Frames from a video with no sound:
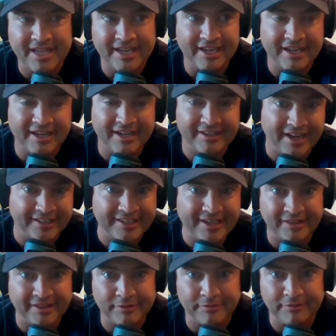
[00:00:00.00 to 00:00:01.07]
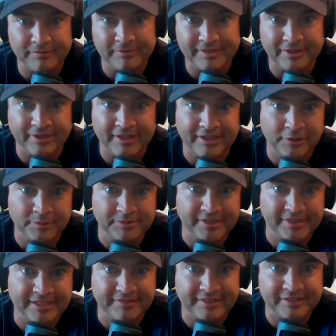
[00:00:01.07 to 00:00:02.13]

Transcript: knocked out in the group stage of